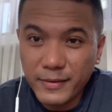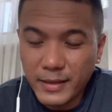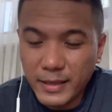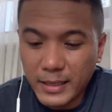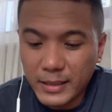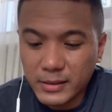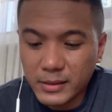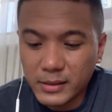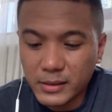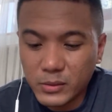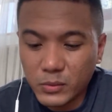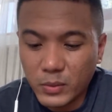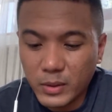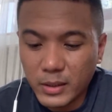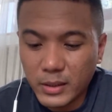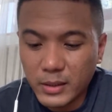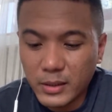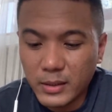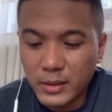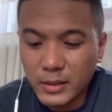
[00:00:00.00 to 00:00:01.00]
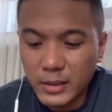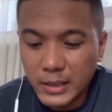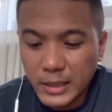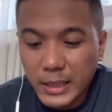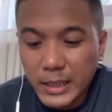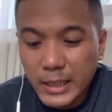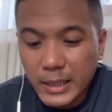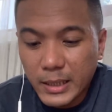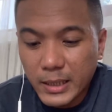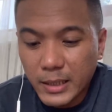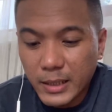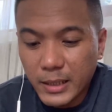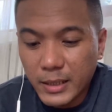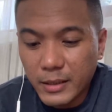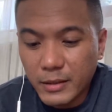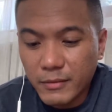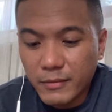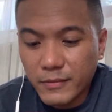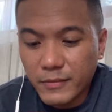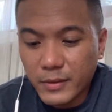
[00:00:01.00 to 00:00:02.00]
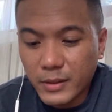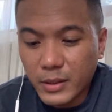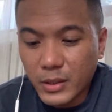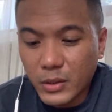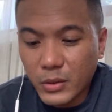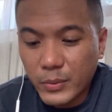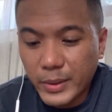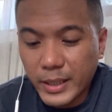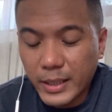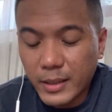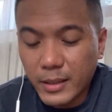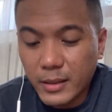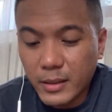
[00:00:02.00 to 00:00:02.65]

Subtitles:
I just wanna give a quick